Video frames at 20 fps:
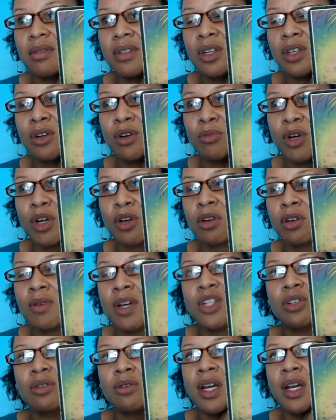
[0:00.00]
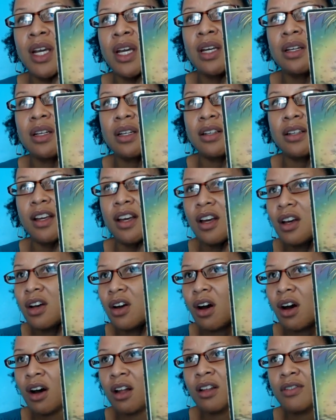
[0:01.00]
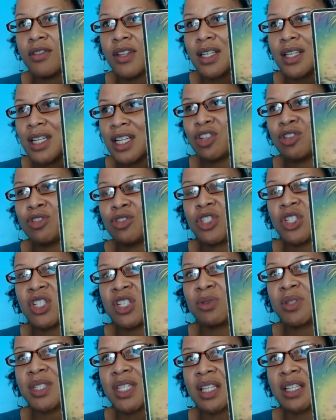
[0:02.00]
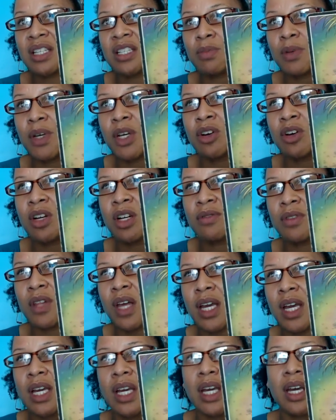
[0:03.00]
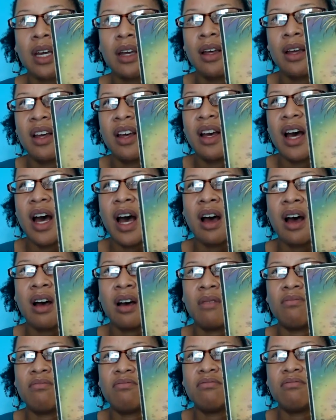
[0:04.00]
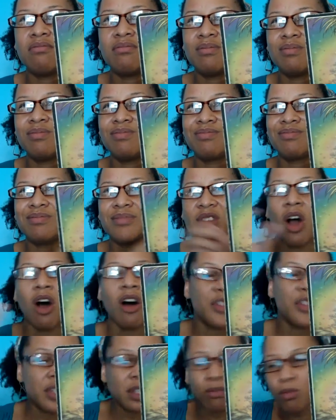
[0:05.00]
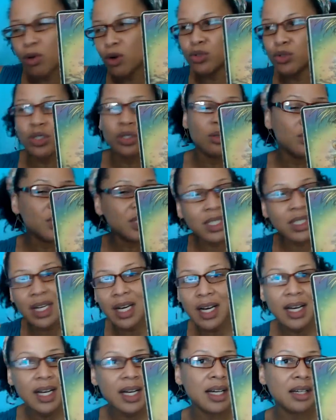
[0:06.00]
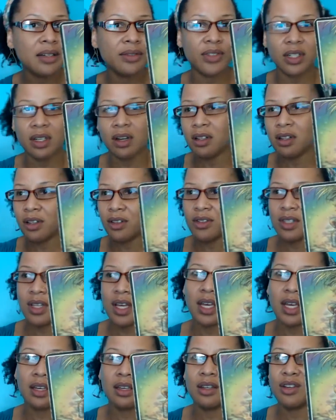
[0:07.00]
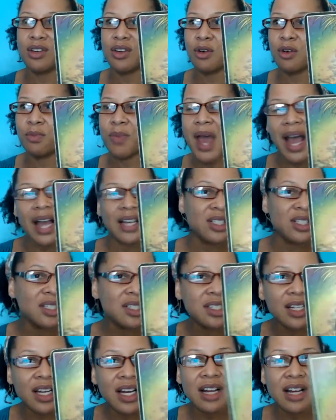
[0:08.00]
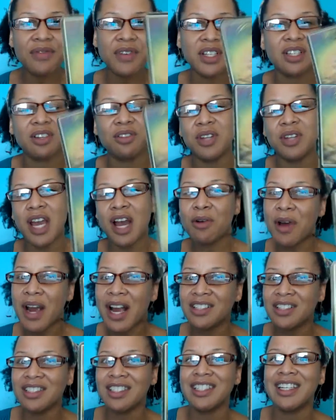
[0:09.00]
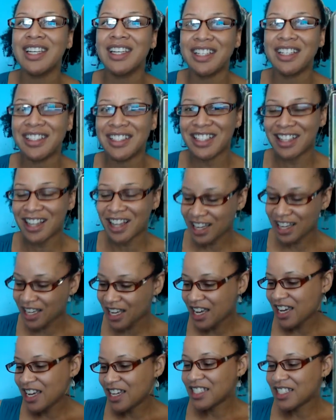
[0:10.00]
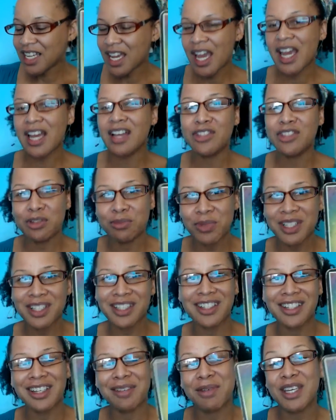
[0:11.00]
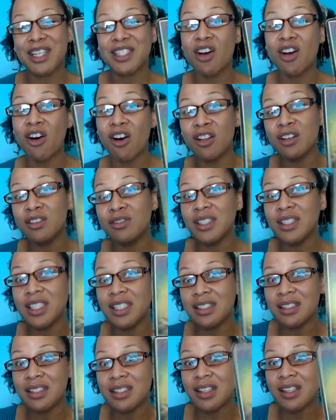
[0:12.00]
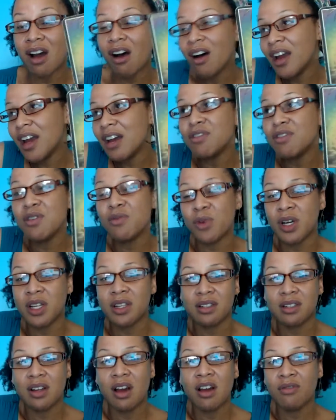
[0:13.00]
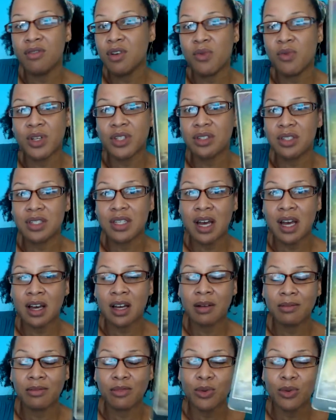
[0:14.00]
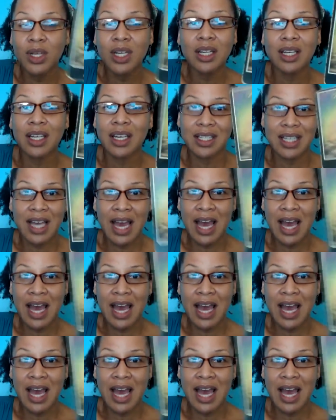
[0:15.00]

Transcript: Mercury retrograde, and all of the energy was like this period of like all this emotional stuff and all this like passion stuff. And so now we're actually getting to like tangibility, because all of these, everyone's reading has